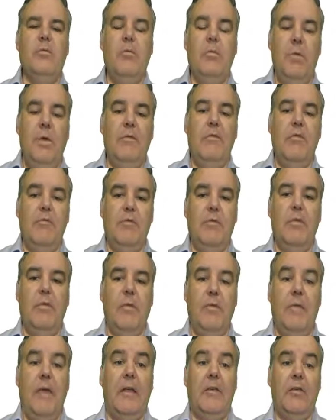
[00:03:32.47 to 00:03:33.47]

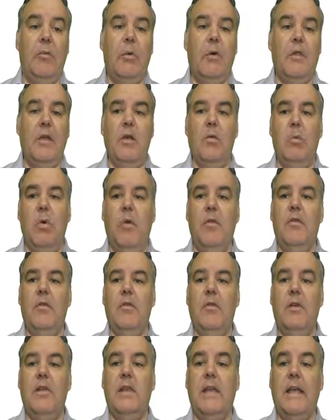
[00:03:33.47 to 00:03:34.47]
If that's the one that you want,
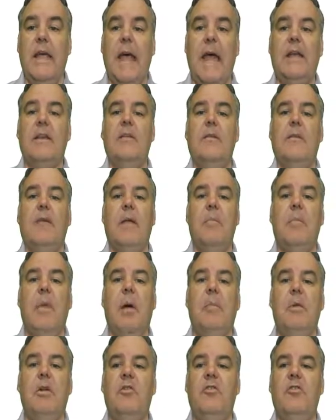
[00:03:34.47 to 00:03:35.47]
you click activate and
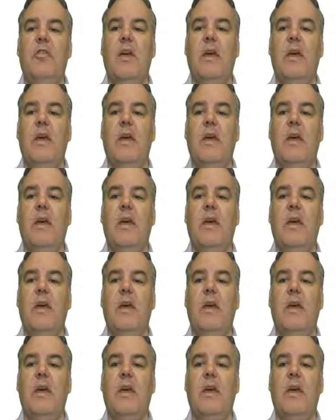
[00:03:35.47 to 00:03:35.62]
publish,